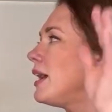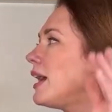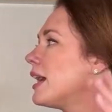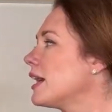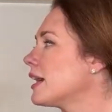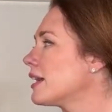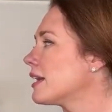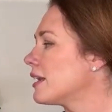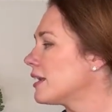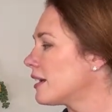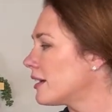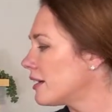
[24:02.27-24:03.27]

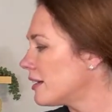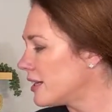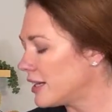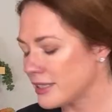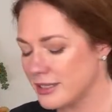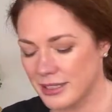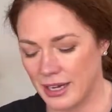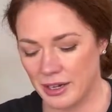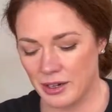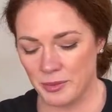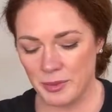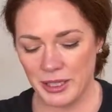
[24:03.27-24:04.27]
and it
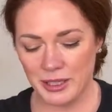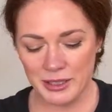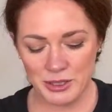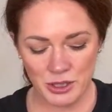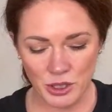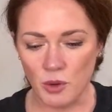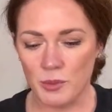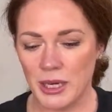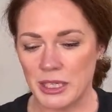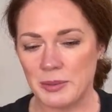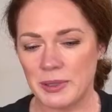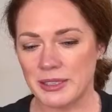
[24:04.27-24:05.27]
scared me so
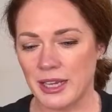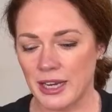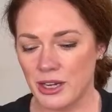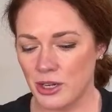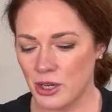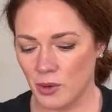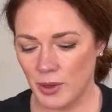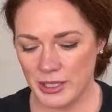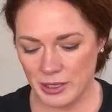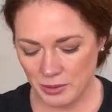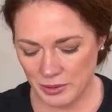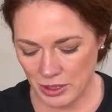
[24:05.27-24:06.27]
much because I had no
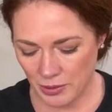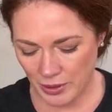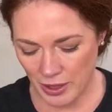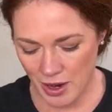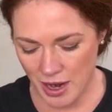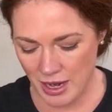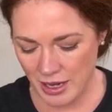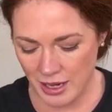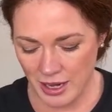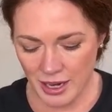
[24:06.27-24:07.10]
idea what was going on,